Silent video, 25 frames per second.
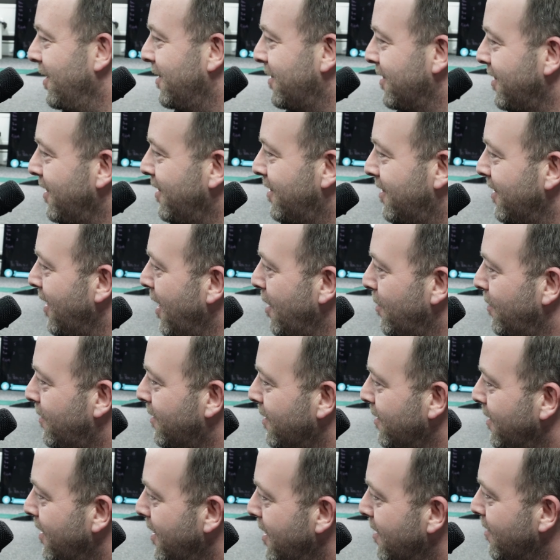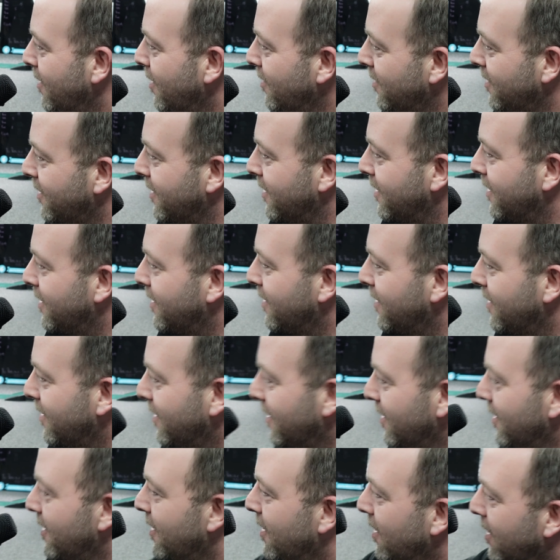he's he's an absolute hero, isn't he? Hero.
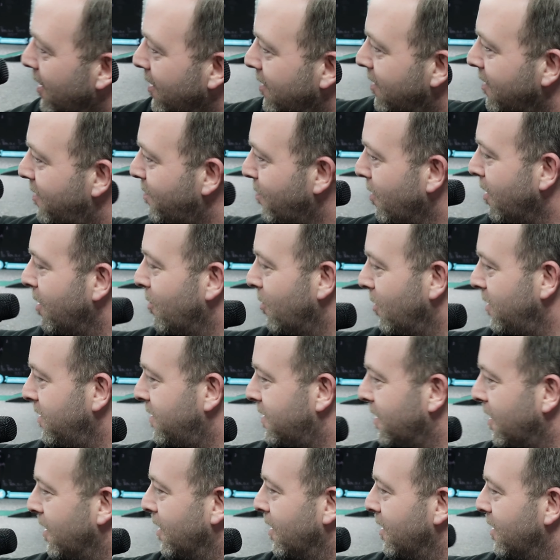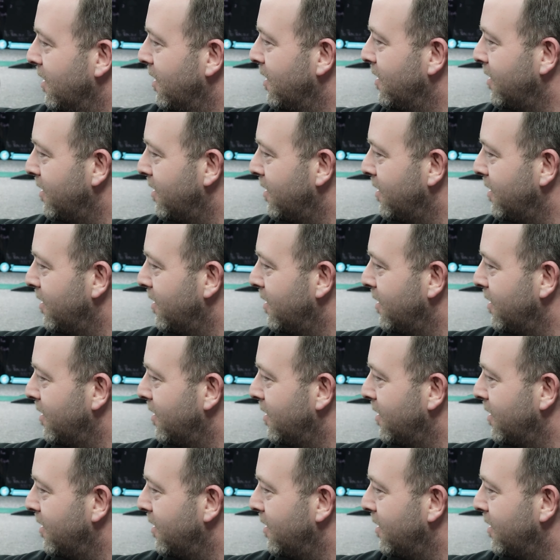Despite what he's done.